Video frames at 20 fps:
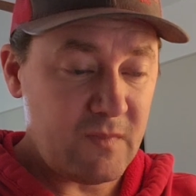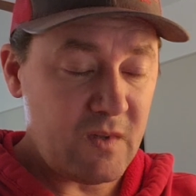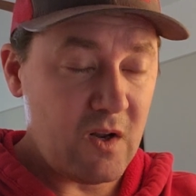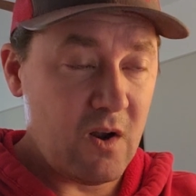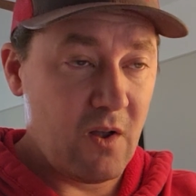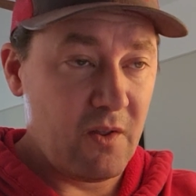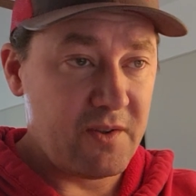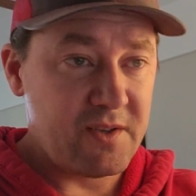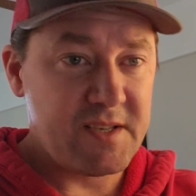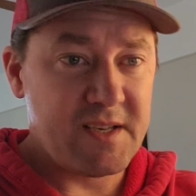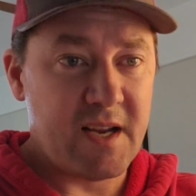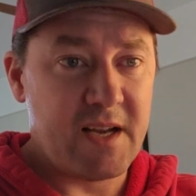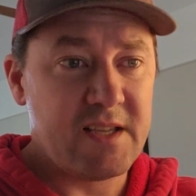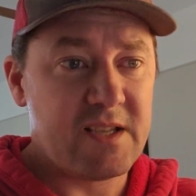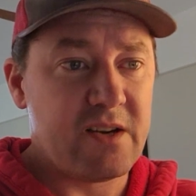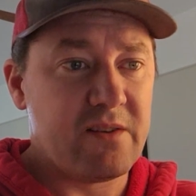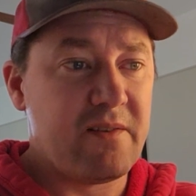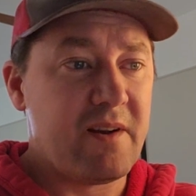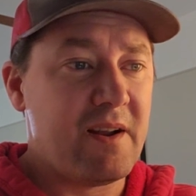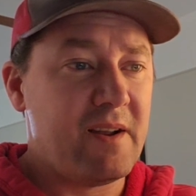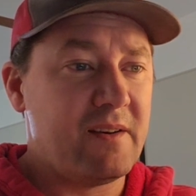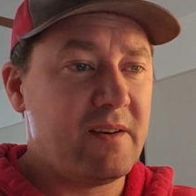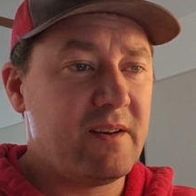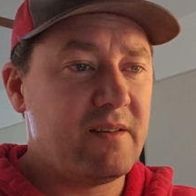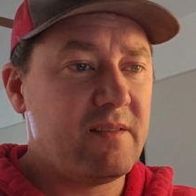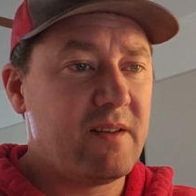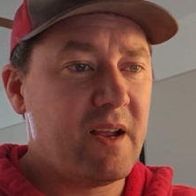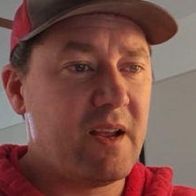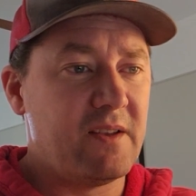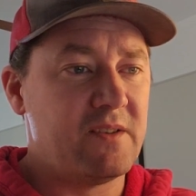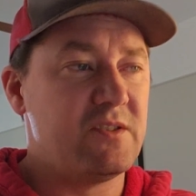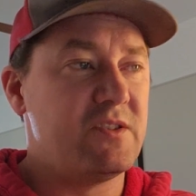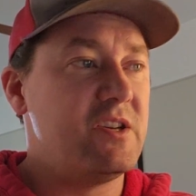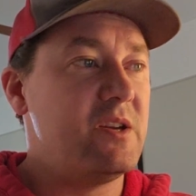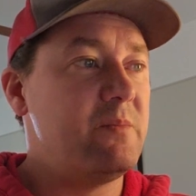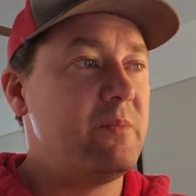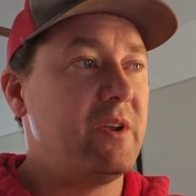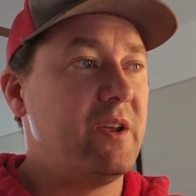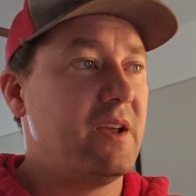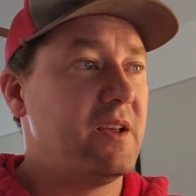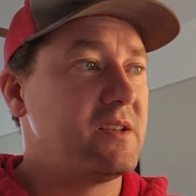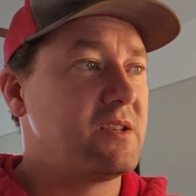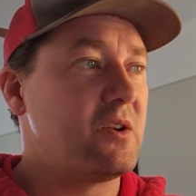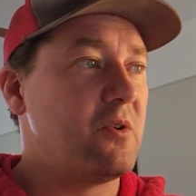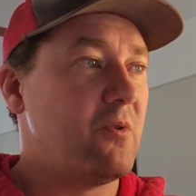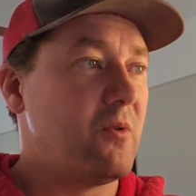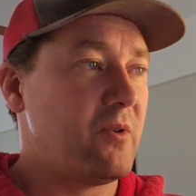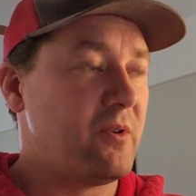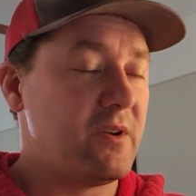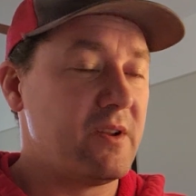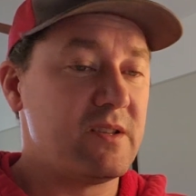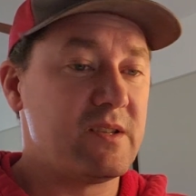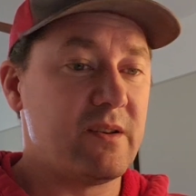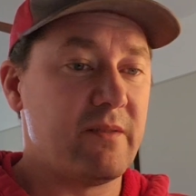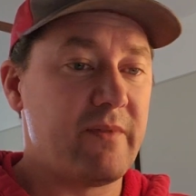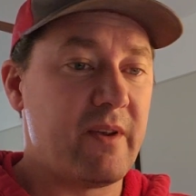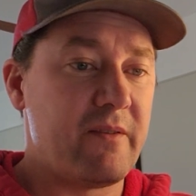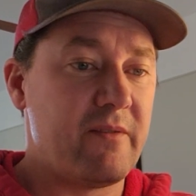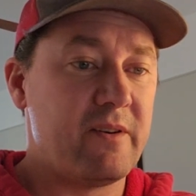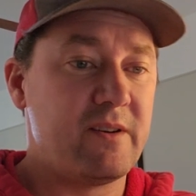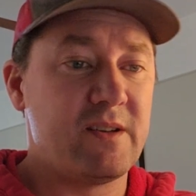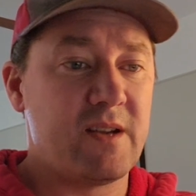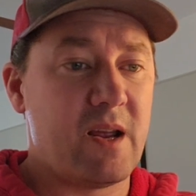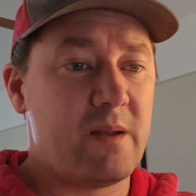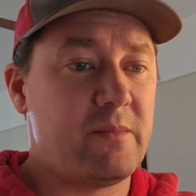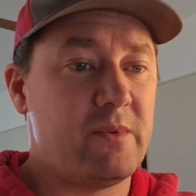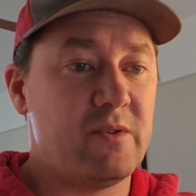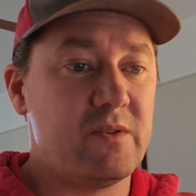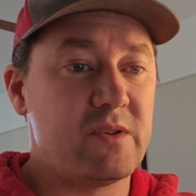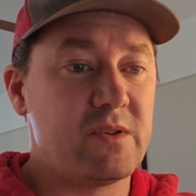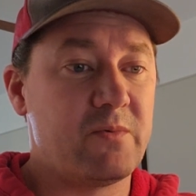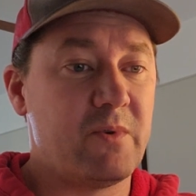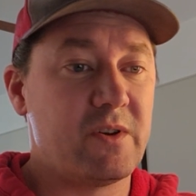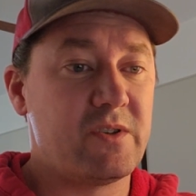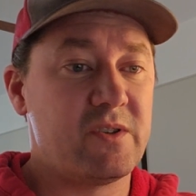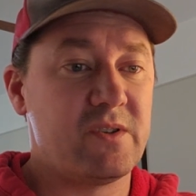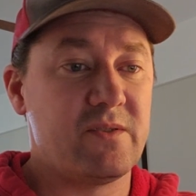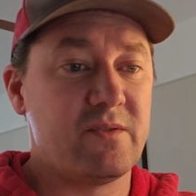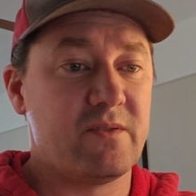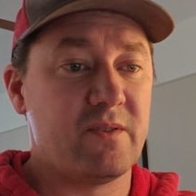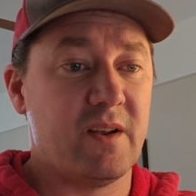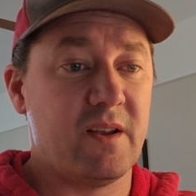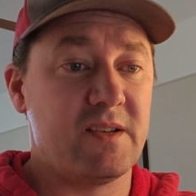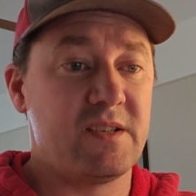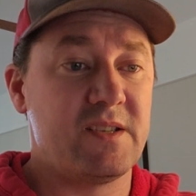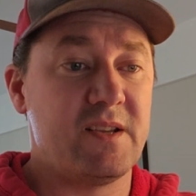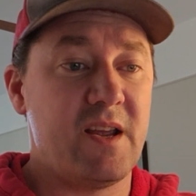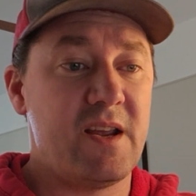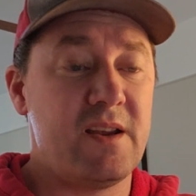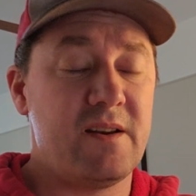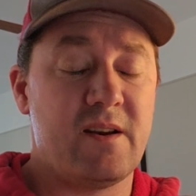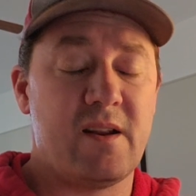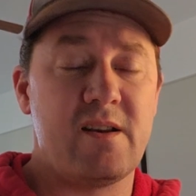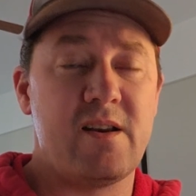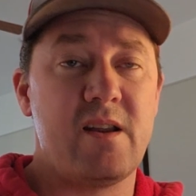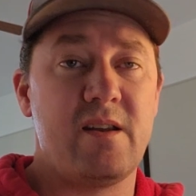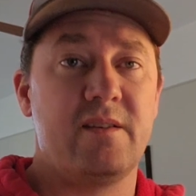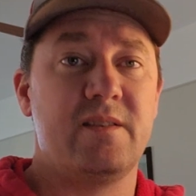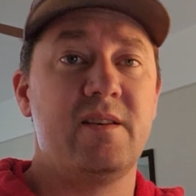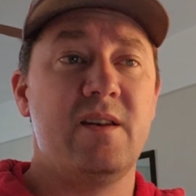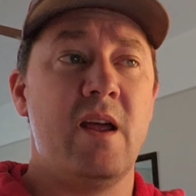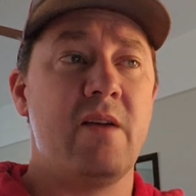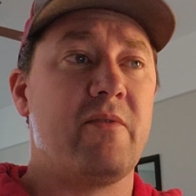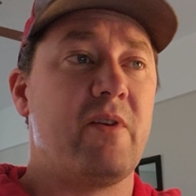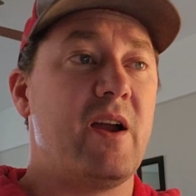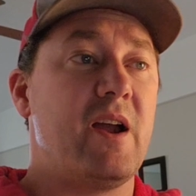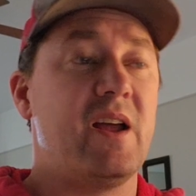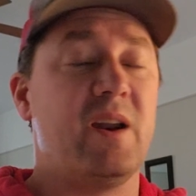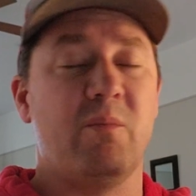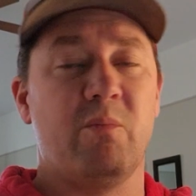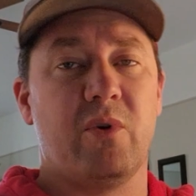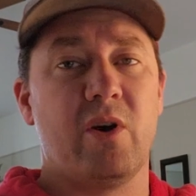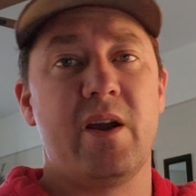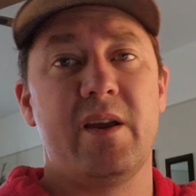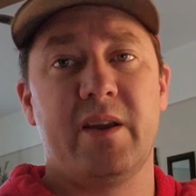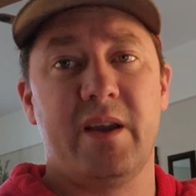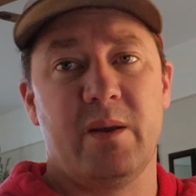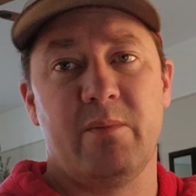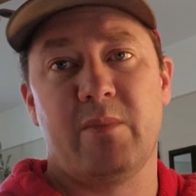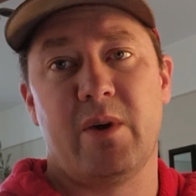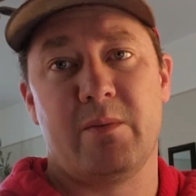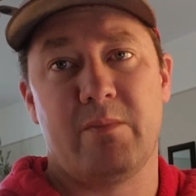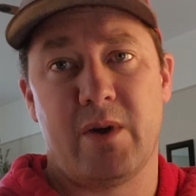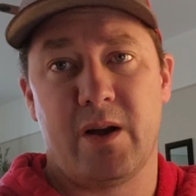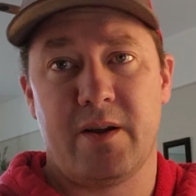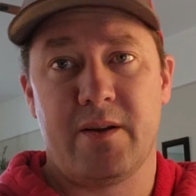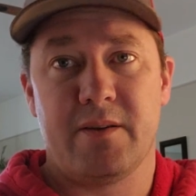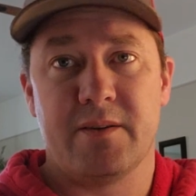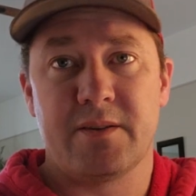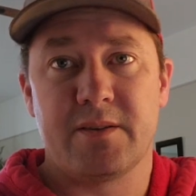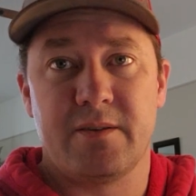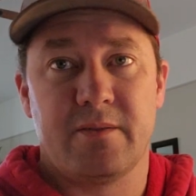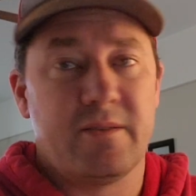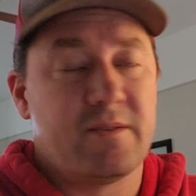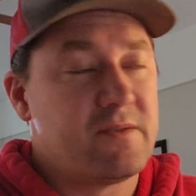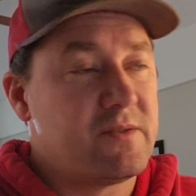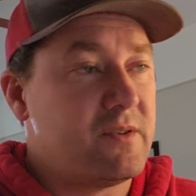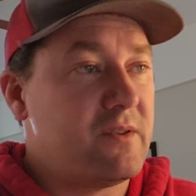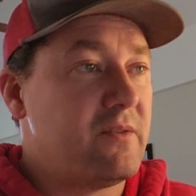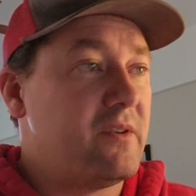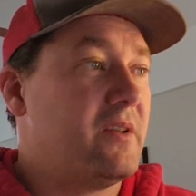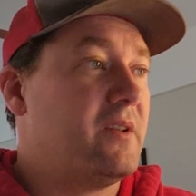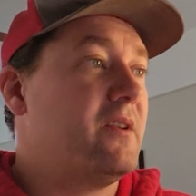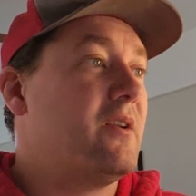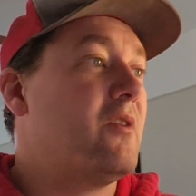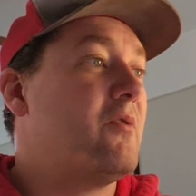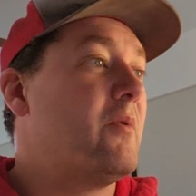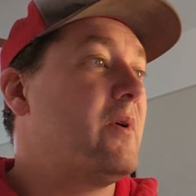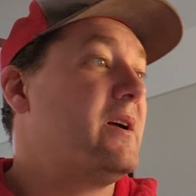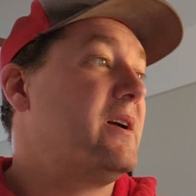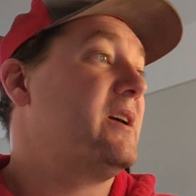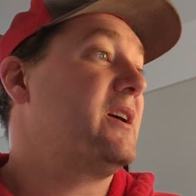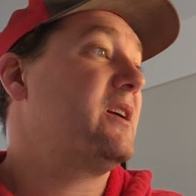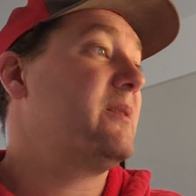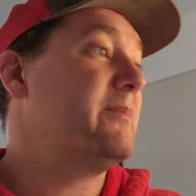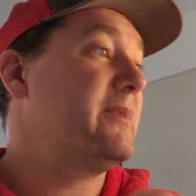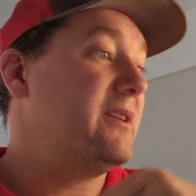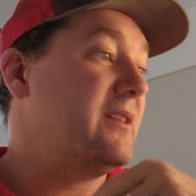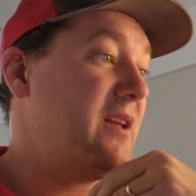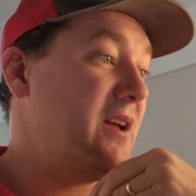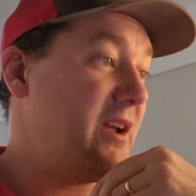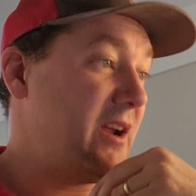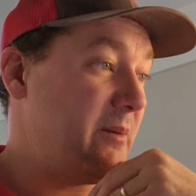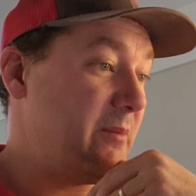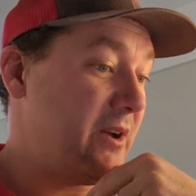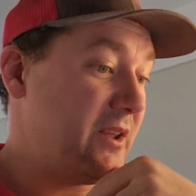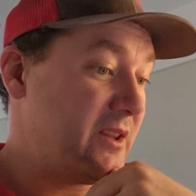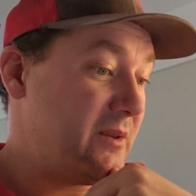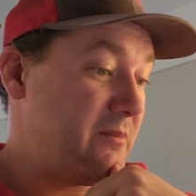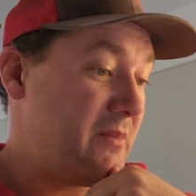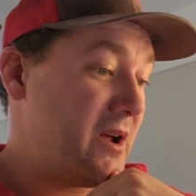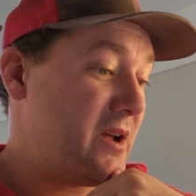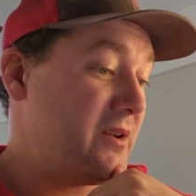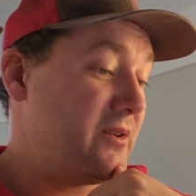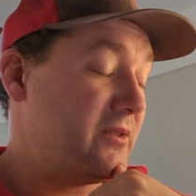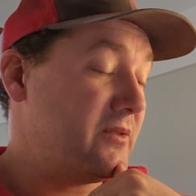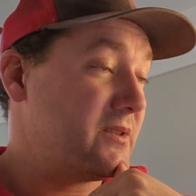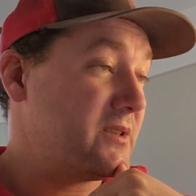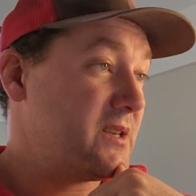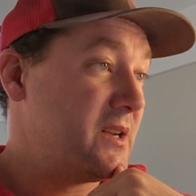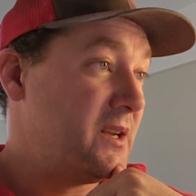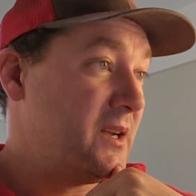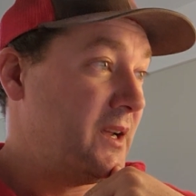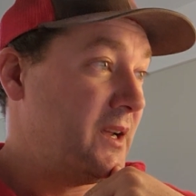All the states I ran has GPS coordinates of every time you switched a state, and I never had a break in my miles, so there's really no way I could be lying about the miles.